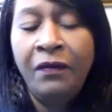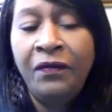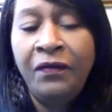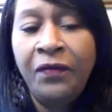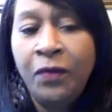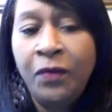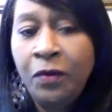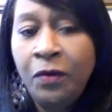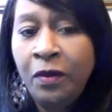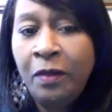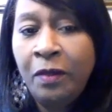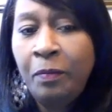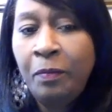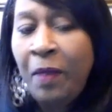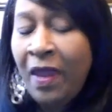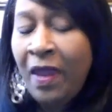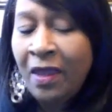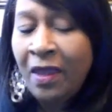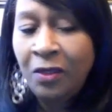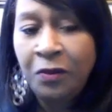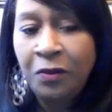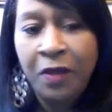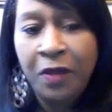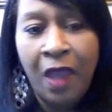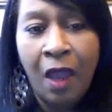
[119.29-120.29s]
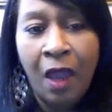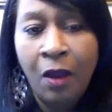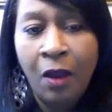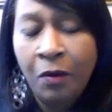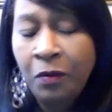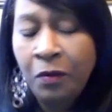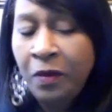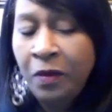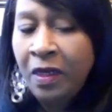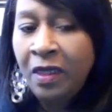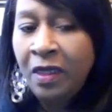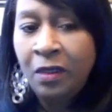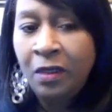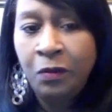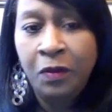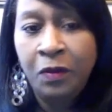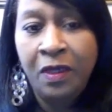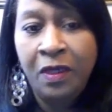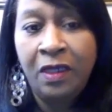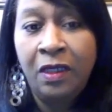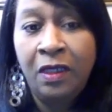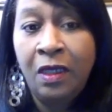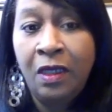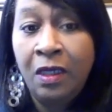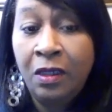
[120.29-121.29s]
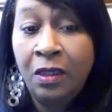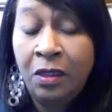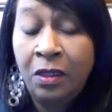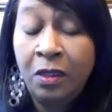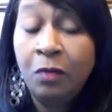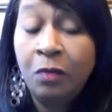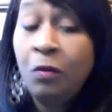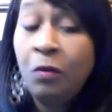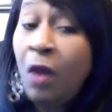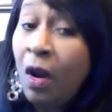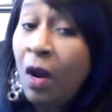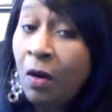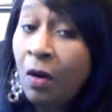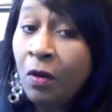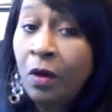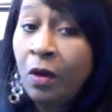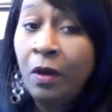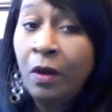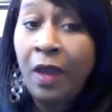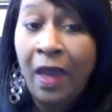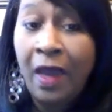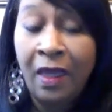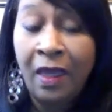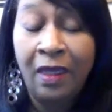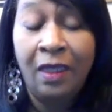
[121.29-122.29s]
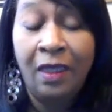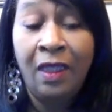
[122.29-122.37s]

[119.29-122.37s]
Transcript: food pantry outreach, which is tomorrow at